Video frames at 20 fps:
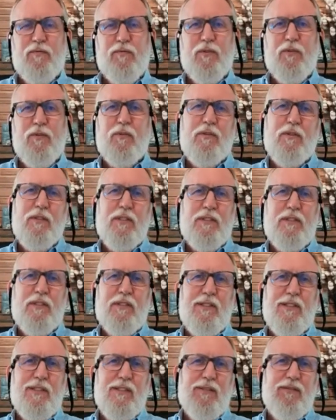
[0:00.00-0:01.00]

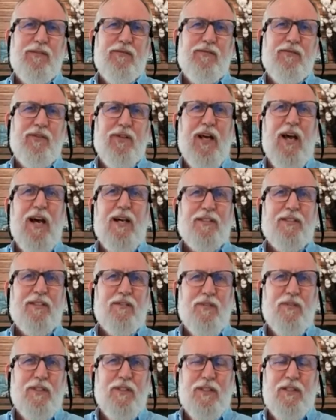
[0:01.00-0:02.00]
feudalistic
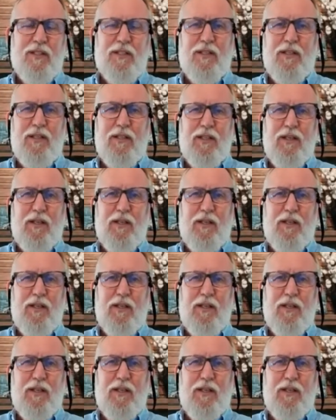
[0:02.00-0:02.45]
philosophy,